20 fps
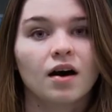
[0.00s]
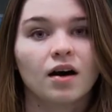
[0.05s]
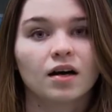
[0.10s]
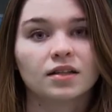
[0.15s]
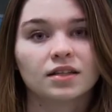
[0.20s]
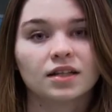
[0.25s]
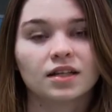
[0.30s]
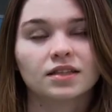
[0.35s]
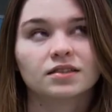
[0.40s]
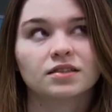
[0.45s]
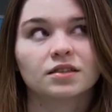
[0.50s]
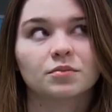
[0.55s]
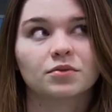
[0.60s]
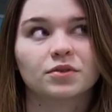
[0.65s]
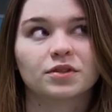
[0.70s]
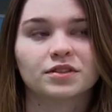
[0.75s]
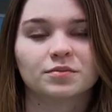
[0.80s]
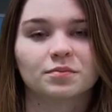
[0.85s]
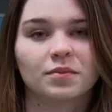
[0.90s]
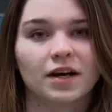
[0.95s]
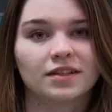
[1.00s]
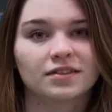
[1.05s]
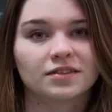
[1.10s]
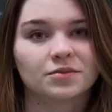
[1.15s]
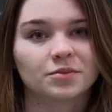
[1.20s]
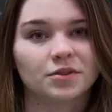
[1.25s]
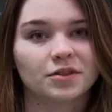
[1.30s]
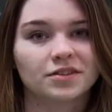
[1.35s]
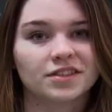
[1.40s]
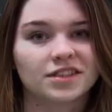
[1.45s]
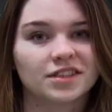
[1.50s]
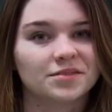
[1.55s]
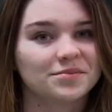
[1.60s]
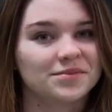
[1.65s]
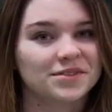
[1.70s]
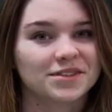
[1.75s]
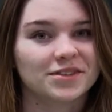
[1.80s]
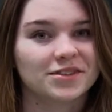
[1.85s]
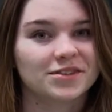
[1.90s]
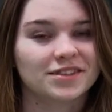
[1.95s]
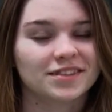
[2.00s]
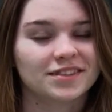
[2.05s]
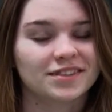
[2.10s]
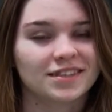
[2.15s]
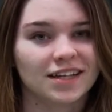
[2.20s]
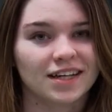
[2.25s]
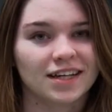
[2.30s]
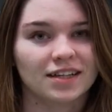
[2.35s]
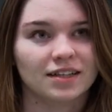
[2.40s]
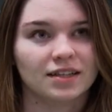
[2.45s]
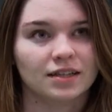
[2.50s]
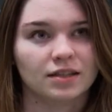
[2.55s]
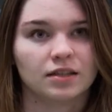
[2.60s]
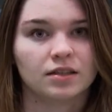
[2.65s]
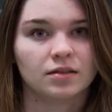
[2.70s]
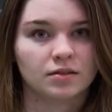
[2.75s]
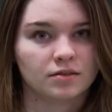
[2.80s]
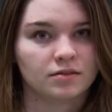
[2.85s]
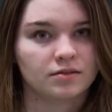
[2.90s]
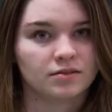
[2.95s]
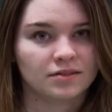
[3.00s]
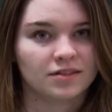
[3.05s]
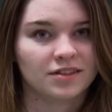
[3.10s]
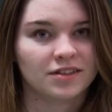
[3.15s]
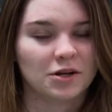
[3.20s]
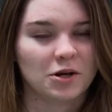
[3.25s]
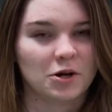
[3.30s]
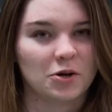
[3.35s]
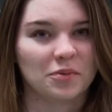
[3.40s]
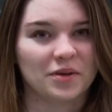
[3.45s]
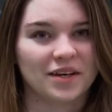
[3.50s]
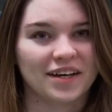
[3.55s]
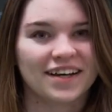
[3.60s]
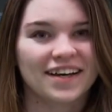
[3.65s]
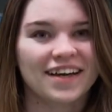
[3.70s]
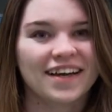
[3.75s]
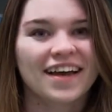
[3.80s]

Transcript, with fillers: unless the boys' basketball teams goes to state, hoping.